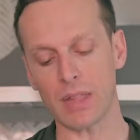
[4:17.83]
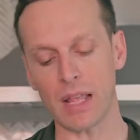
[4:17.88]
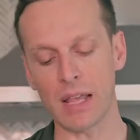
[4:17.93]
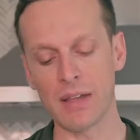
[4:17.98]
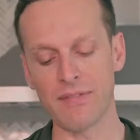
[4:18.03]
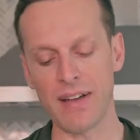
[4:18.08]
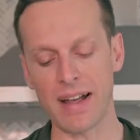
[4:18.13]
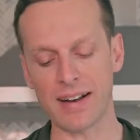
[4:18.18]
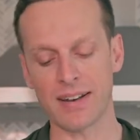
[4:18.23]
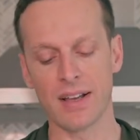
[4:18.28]

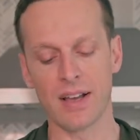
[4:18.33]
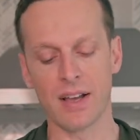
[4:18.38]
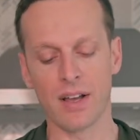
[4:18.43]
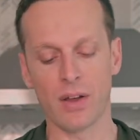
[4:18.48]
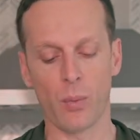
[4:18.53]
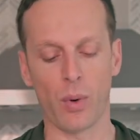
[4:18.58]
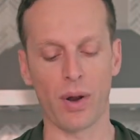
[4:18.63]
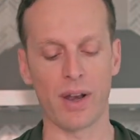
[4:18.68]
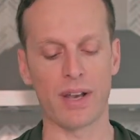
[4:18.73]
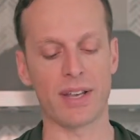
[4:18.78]
In fact,
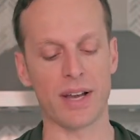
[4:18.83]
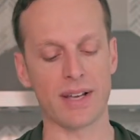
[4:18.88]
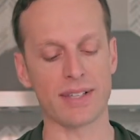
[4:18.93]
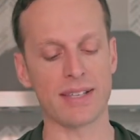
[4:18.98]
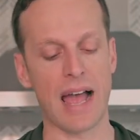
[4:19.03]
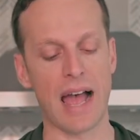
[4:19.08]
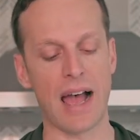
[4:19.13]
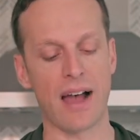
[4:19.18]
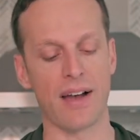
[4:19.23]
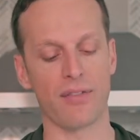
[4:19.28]
what it does
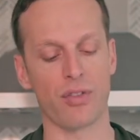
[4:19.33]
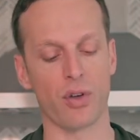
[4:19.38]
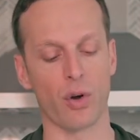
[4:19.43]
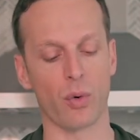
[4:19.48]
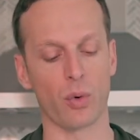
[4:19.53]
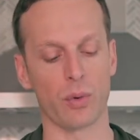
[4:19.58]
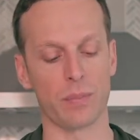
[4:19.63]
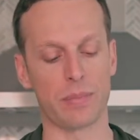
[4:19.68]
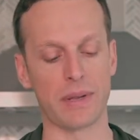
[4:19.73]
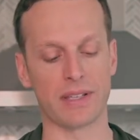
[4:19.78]
have though
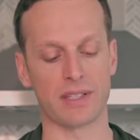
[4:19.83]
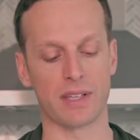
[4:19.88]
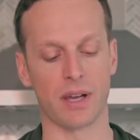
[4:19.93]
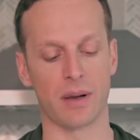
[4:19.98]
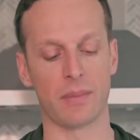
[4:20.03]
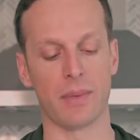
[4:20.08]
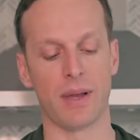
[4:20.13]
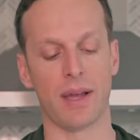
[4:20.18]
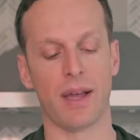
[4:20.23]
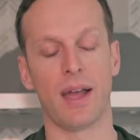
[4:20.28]
would be
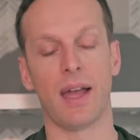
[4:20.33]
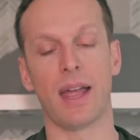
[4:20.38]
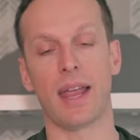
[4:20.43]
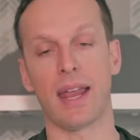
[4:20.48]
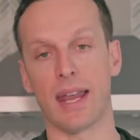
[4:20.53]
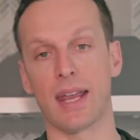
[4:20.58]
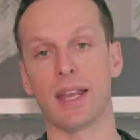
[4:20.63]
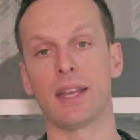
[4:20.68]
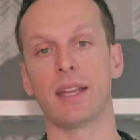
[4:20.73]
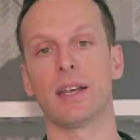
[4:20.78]
some
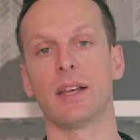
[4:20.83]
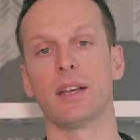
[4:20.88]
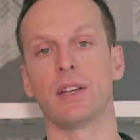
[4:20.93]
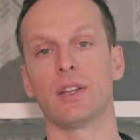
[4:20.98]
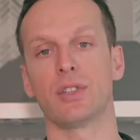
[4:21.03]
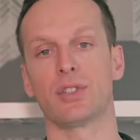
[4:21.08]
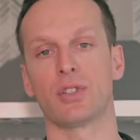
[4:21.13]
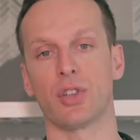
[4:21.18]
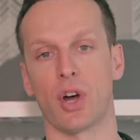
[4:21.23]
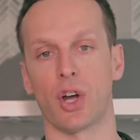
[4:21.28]

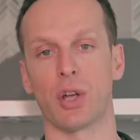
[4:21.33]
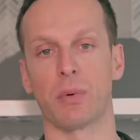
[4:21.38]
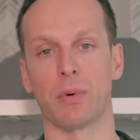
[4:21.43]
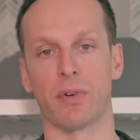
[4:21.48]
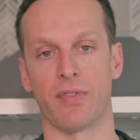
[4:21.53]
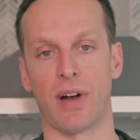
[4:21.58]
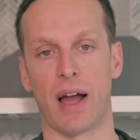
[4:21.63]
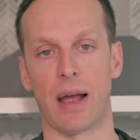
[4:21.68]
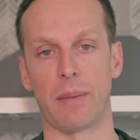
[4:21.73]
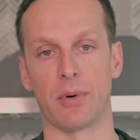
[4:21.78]
insoluble
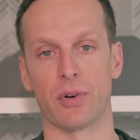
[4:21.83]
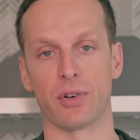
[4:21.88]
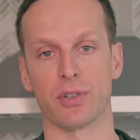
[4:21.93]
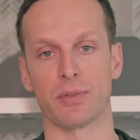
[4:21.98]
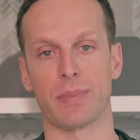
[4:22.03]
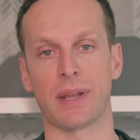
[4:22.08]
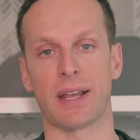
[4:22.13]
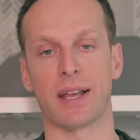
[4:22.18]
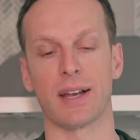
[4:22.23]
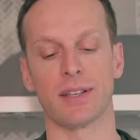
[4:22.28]
fibers
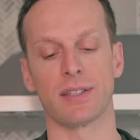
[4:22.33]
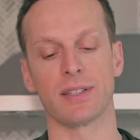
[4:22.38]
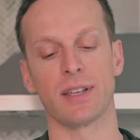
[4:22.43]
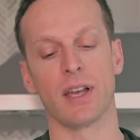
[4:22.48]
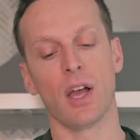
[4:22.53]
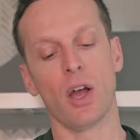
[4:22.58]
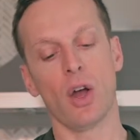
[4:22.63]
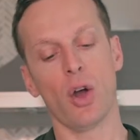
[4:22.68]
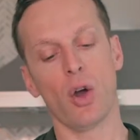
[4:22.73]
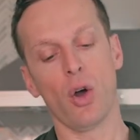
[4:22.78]
because
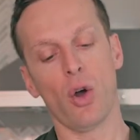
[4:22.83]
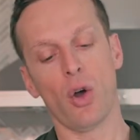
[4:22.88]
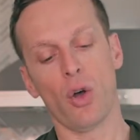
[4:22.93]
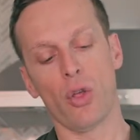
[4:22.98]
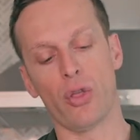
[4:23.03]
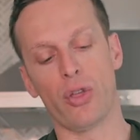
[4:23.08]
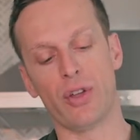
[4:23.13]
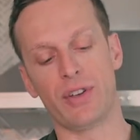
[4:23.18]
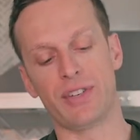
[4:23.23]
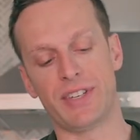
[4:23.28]

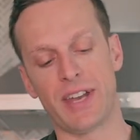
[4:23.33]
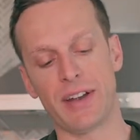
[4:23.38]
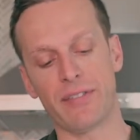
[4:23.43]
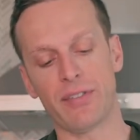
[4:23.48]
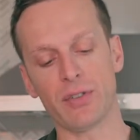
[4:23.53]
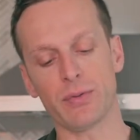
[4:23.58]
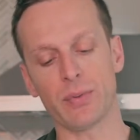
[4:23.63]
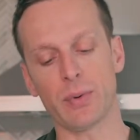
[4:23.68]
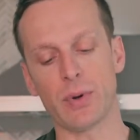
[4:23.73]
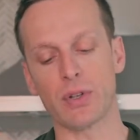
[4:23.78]
the
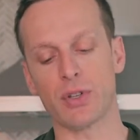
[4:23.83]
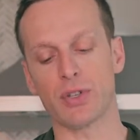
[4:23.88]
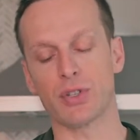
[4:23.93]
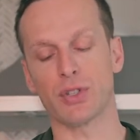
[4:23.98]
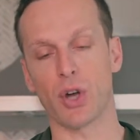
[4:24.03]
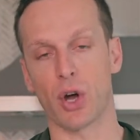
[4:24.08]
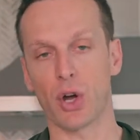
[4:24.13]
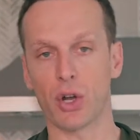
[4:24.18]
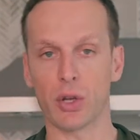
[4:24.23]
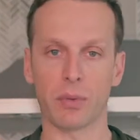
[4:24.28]
difference between
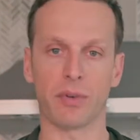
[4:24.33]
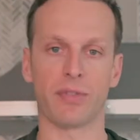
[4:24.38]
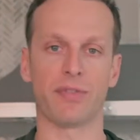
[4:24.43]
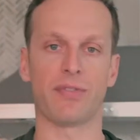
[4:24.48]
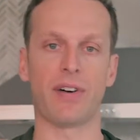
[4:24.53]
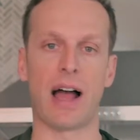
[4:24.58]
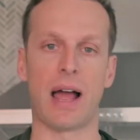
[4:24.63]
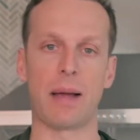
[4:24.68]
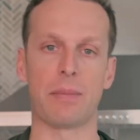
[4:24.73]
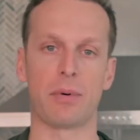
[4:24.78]
soluble
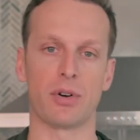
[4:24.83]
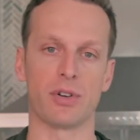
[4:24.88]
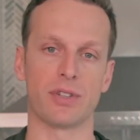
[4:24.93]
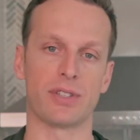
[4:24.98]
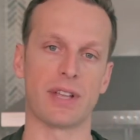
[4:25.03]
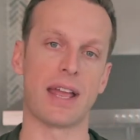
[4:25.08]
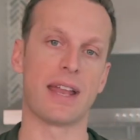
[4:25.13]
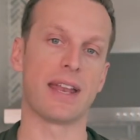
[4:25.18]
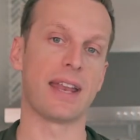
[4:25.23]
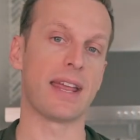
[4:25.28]
fibers
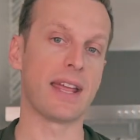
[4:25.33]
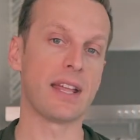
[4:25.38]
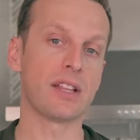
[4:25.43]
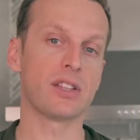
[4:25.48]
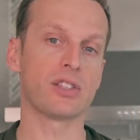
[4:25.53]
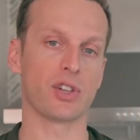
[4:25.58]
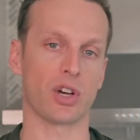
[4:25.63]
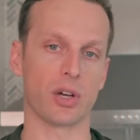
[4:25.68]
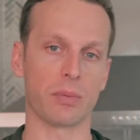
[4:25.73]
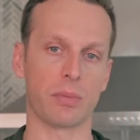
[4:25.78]
and
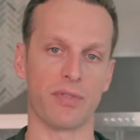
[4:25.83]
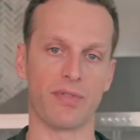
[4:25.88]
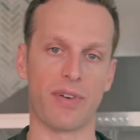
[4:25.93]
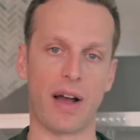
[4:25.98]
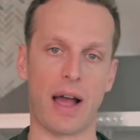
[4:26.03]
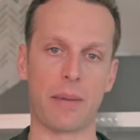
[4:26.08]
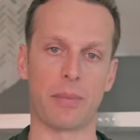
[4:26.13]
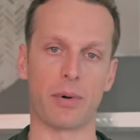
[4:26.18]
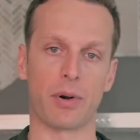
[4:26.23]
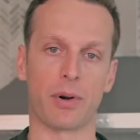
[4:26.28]
insoluble
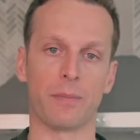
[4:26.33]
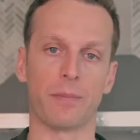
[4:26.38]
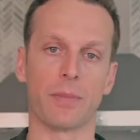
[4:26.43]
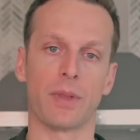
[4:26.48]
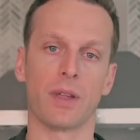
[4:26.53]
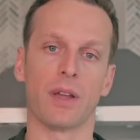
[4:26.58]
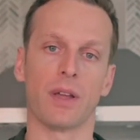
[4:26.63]
fiber